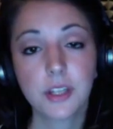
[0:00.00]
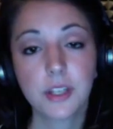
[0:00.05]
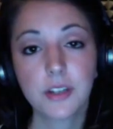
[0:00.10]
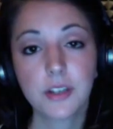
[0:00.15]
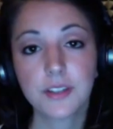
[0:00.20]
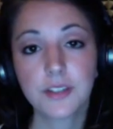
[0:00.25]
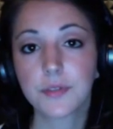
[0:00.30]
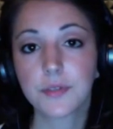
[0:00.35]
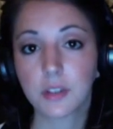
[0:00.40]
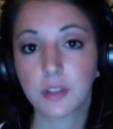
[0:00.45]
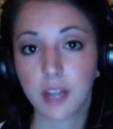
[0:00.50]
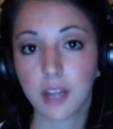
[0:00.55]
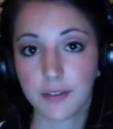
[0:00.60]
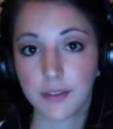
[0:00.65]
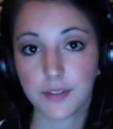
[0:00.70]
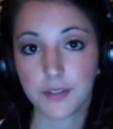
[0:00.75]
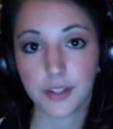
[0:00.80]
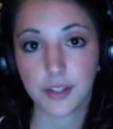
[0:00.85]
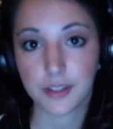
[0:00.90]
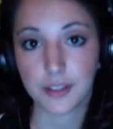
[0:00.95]
2 years of your
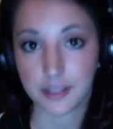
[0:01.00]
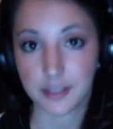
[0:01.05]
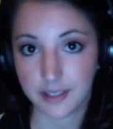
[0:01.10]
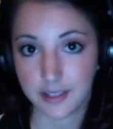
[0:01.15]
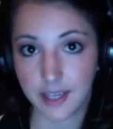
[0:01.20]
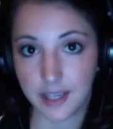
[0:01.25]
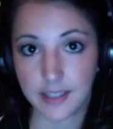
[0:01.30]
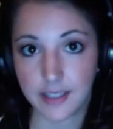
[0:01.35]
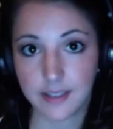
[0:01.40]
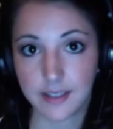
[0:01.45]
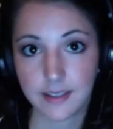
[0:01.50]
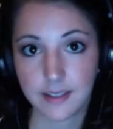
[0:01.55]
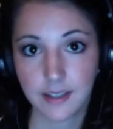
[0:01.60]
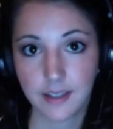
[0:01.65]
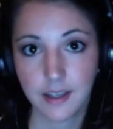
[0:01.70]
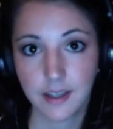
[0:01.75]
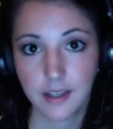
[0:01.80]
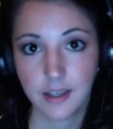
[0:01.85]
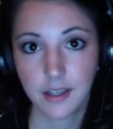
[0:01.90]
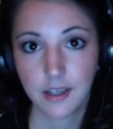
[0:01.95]
life during this case.
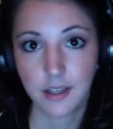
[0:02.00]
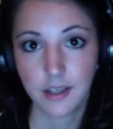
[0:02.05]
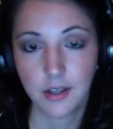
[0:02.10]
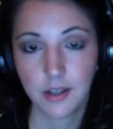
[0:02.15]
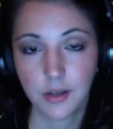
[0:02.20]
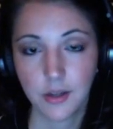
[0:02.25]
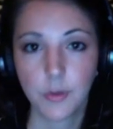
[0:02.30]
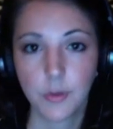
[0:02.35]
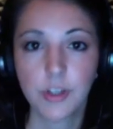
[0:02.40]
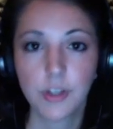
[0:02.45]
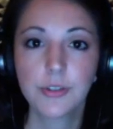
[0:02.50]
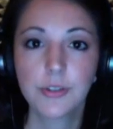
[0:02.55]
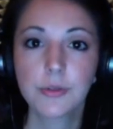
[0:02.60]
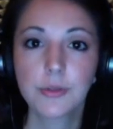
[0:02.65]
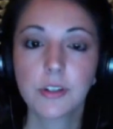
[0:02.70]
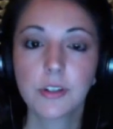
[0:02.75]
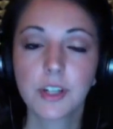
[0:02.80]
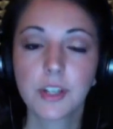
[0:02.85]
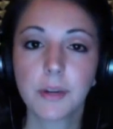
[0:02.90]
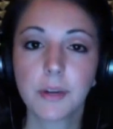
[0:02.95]
What did
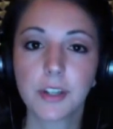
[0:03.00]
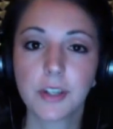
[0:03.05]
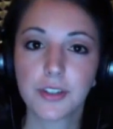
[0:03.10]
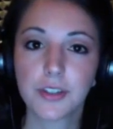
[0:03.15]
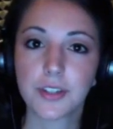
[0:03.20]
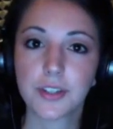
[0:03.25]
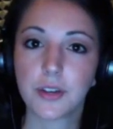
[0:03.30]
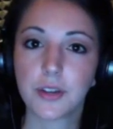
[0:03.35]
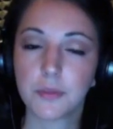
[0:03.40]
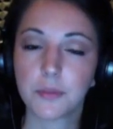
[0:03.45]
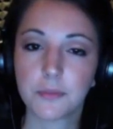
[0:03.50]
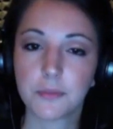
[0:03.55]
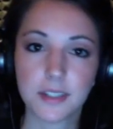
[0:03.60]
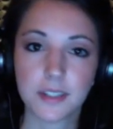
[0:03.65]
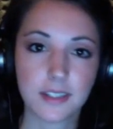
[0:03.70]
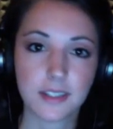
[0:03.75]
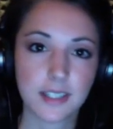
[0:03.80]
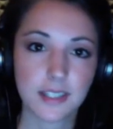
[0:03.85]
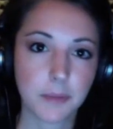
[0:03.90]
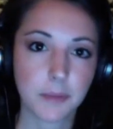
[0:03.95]
you learn about yourself from
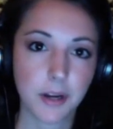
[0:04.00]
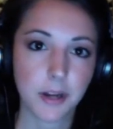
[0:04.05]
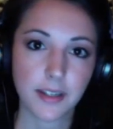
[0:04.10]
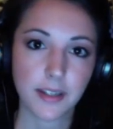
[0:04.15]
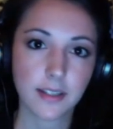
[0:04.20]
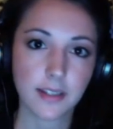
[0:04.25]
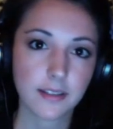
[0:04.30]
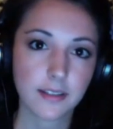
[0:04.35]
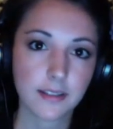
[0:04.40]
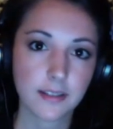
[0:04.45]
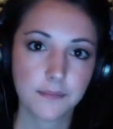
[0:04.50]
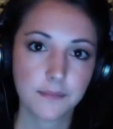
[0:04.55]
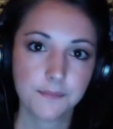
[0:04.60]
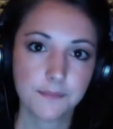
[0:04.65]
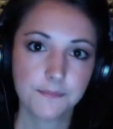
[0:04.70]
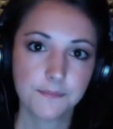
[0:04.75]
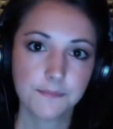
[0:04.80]
this experience?